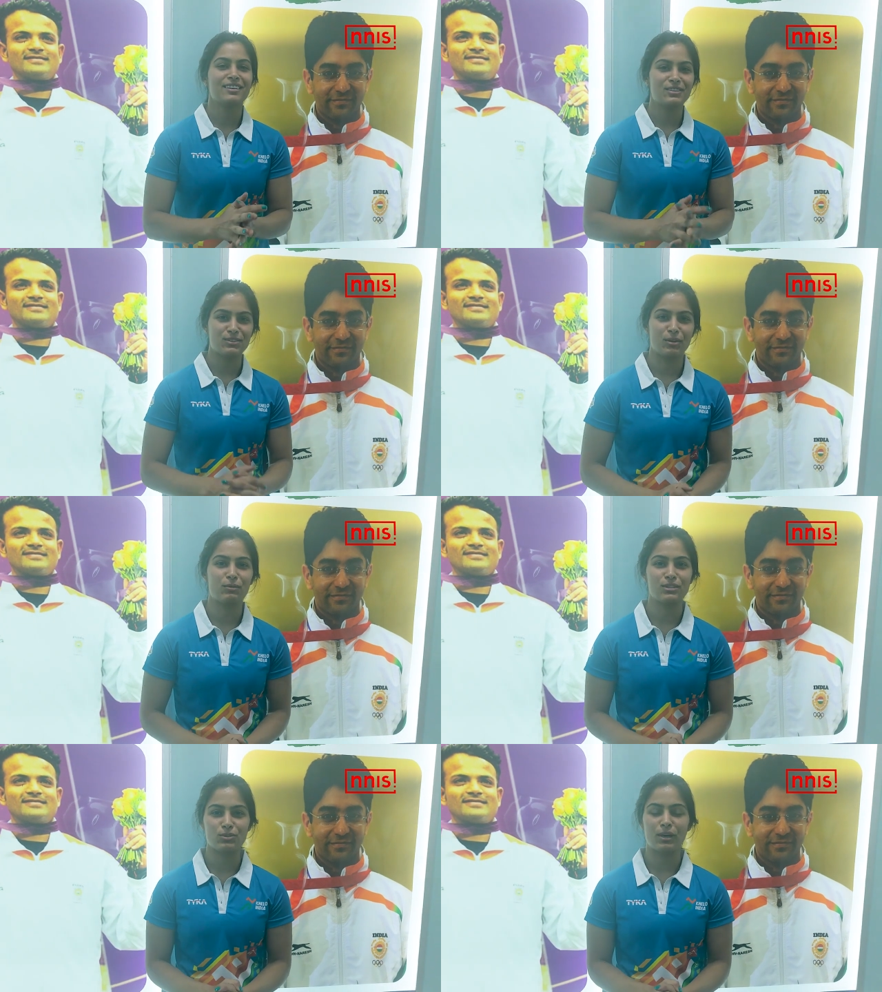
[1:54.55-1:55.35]
Speaker 1: So
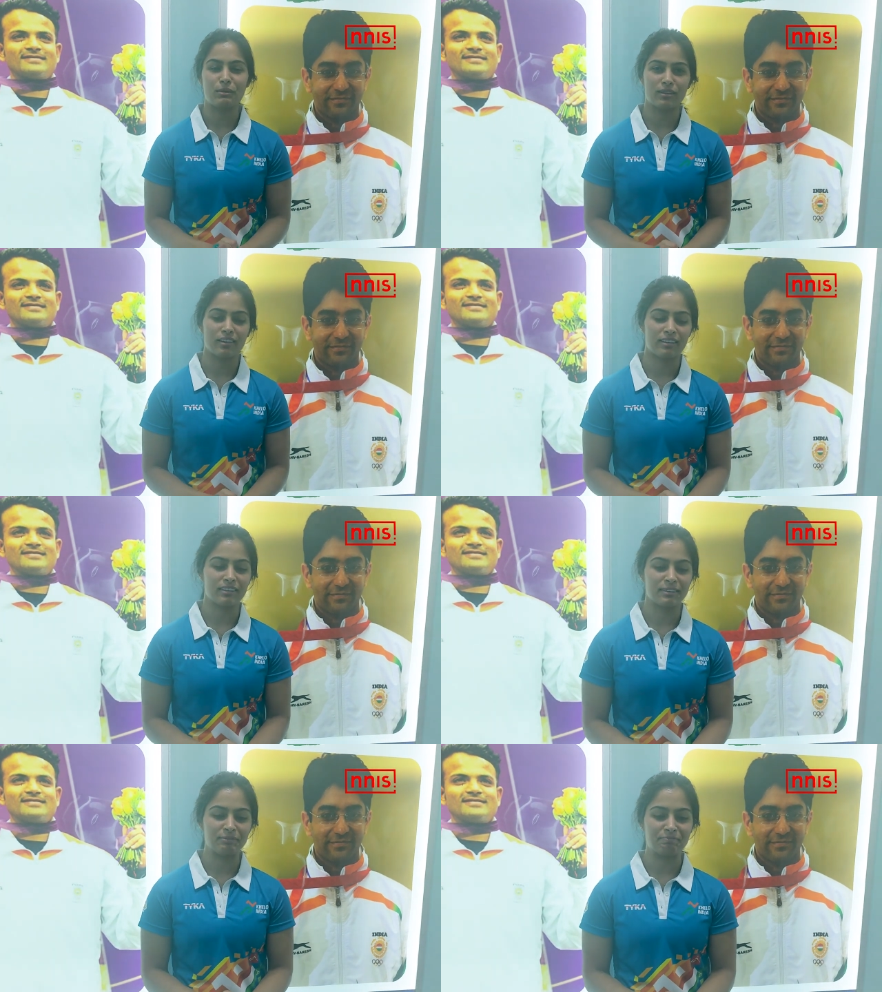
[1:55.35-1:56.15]
it was quite,
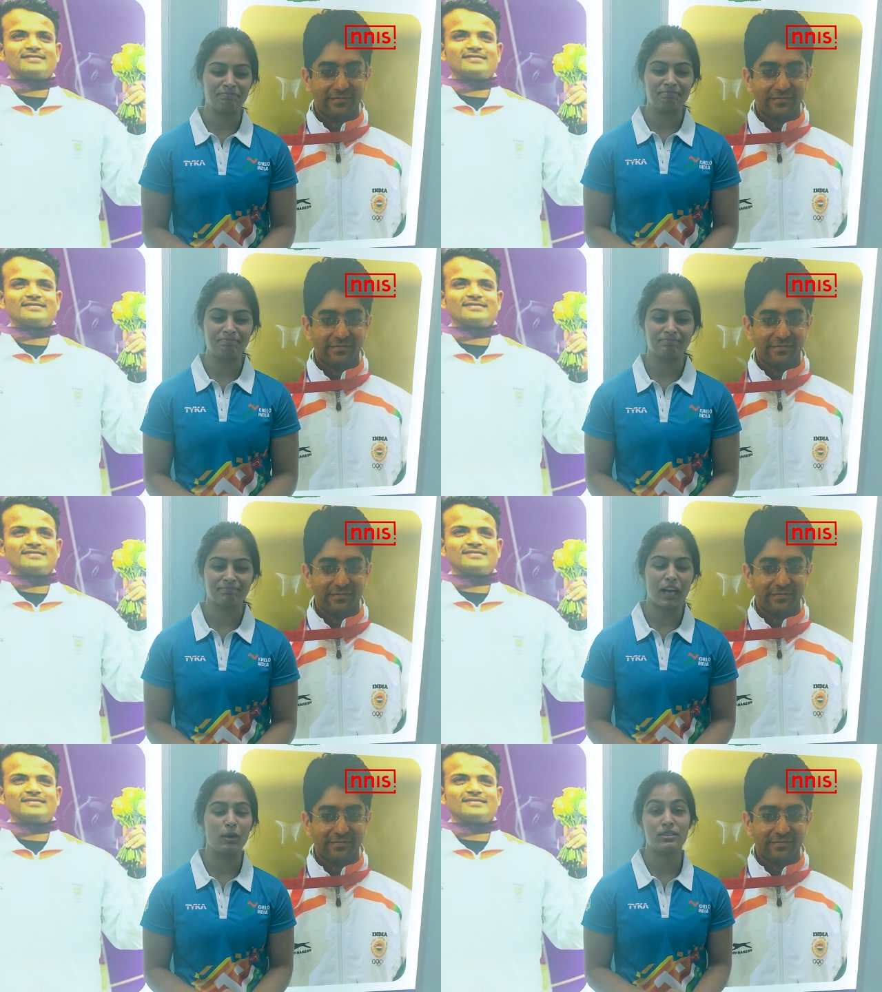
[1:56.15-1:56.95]
um,
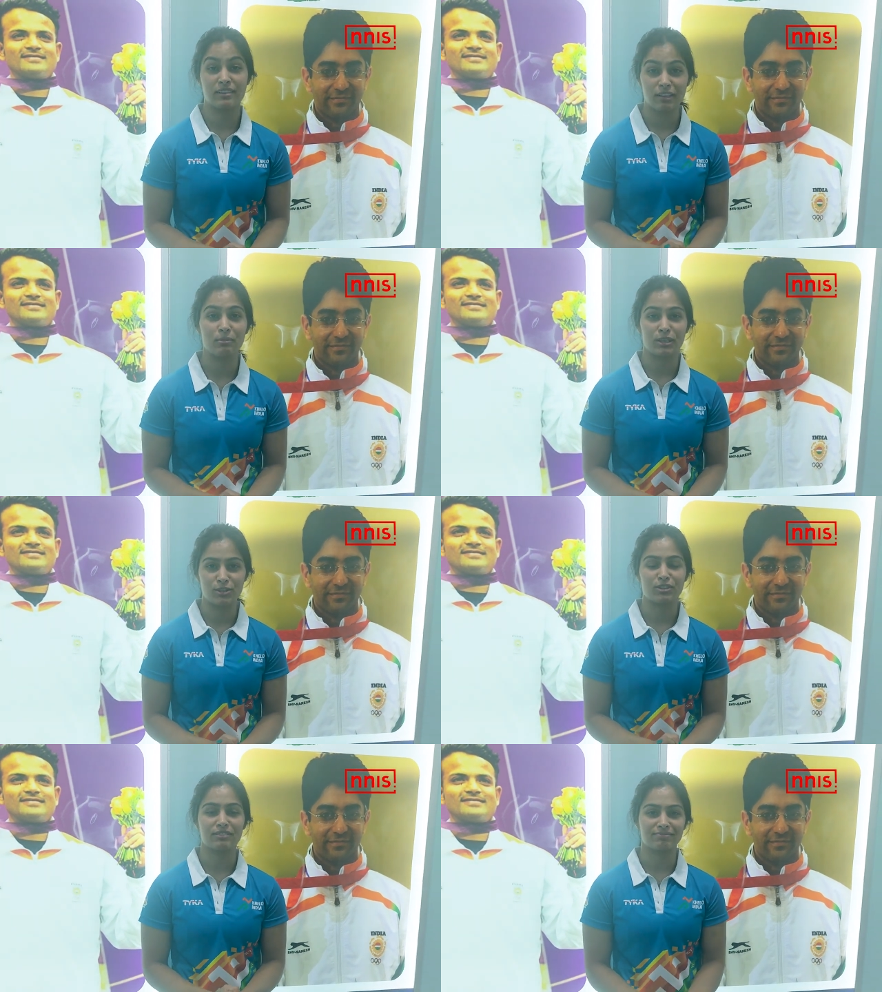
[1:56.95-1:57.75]
I was under
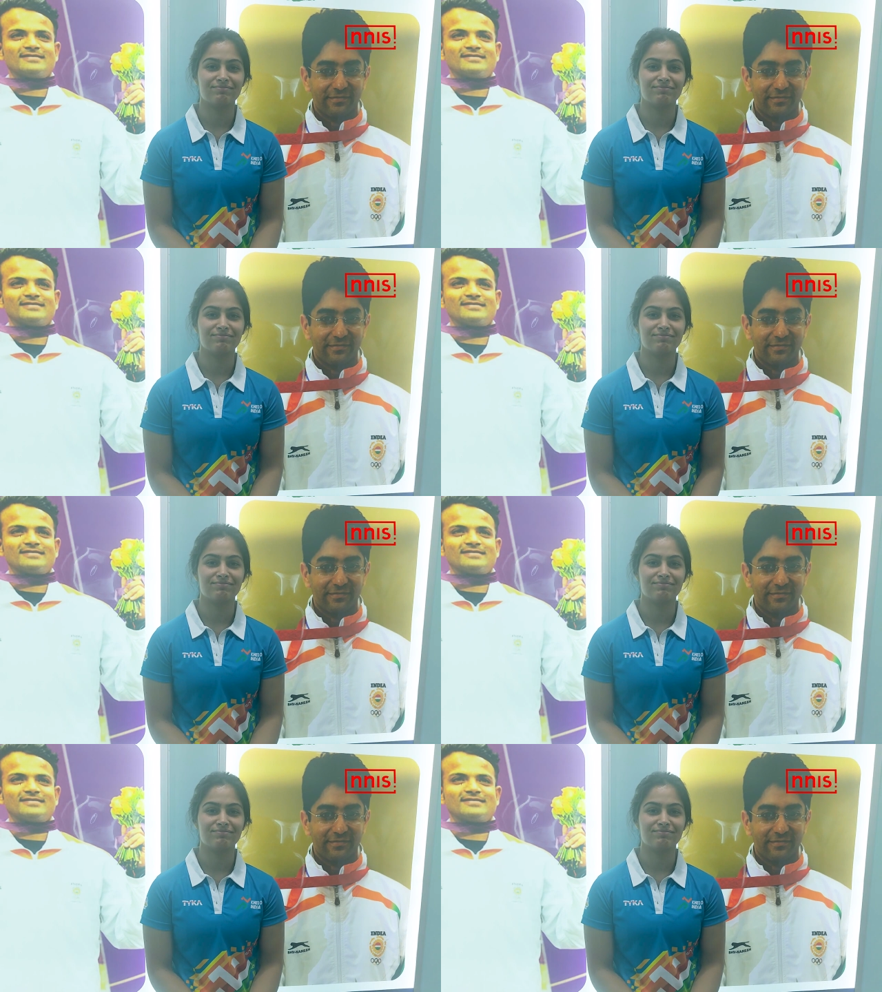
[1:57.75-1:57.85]
pressure.